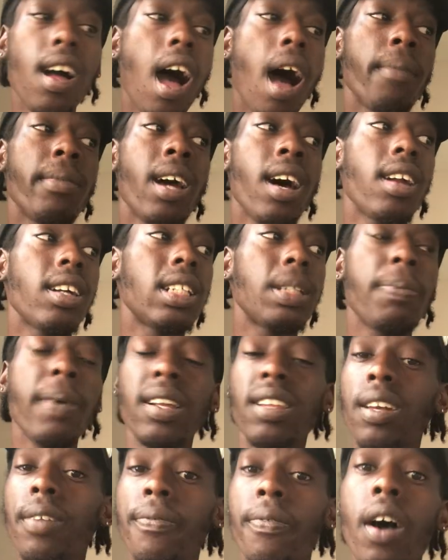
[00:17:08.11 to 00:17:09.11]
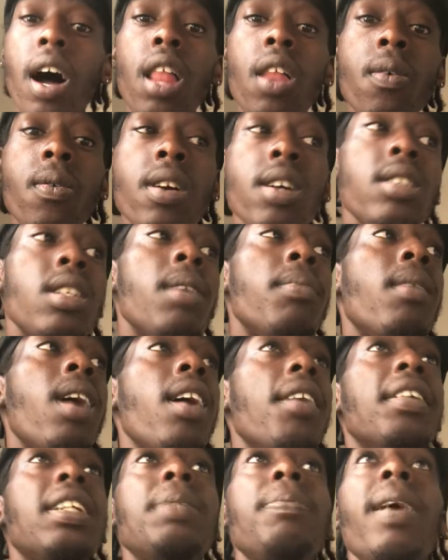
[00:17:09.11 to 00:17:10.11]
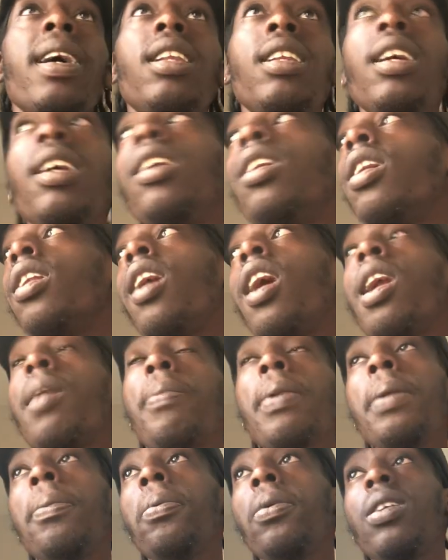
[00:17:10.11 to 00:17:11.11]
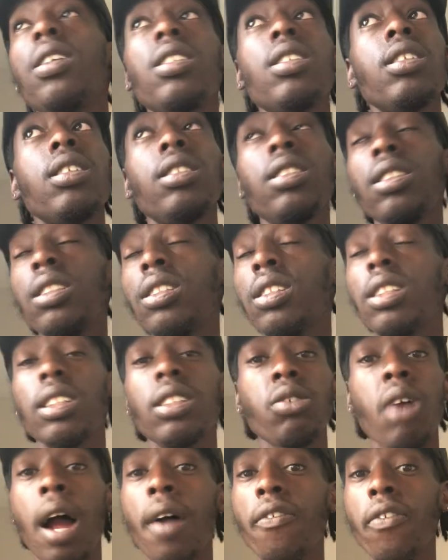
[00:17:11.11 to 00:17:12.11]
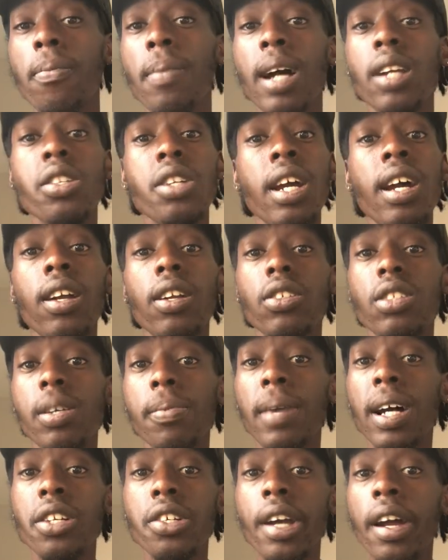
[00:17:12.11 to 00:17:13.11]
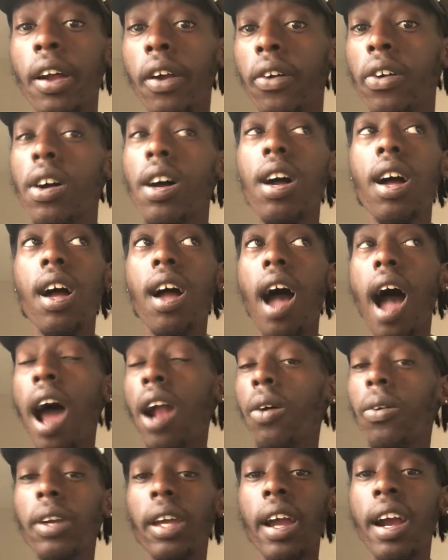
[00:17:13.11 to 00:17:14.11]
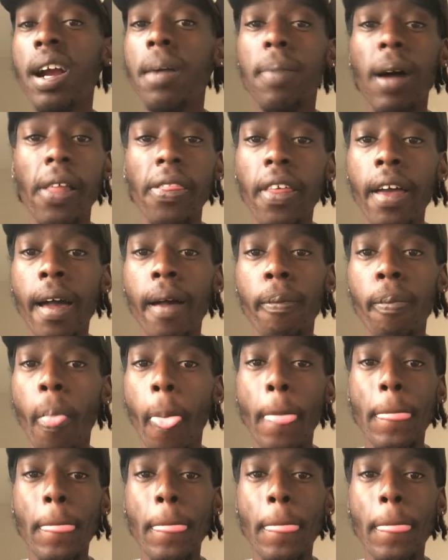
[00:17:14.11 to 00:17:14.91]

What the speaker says: I'm not expecting followers. I'm not expecting a lot of people to subscribe to my channel. I don't care about that.